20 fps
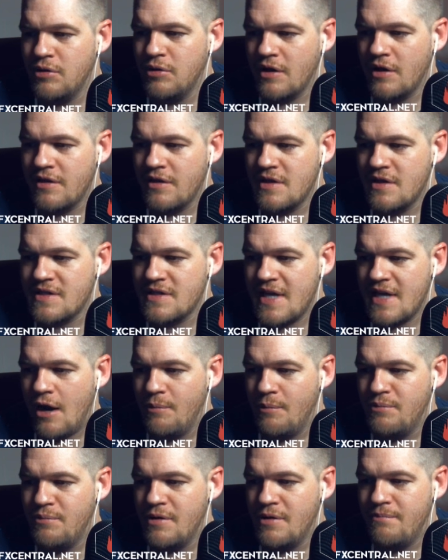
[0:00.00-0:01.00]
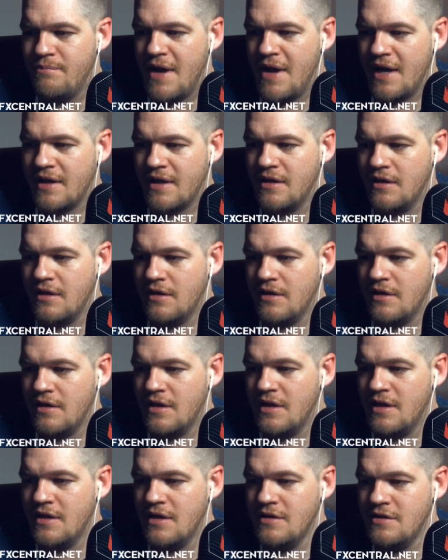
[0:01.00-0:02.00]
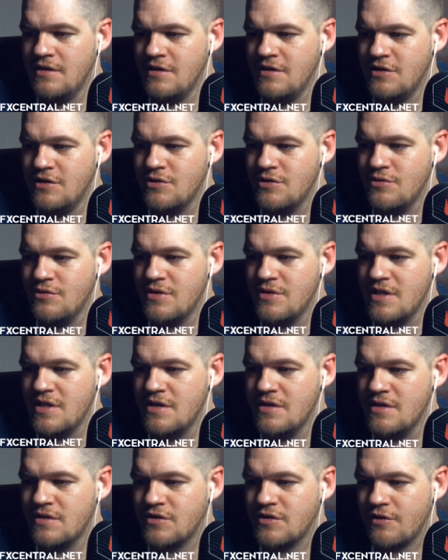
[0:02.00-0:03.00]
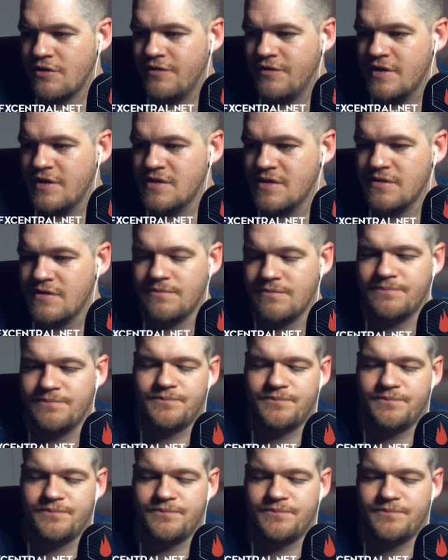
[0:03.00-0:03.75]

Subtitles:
you plug this output back into the surface.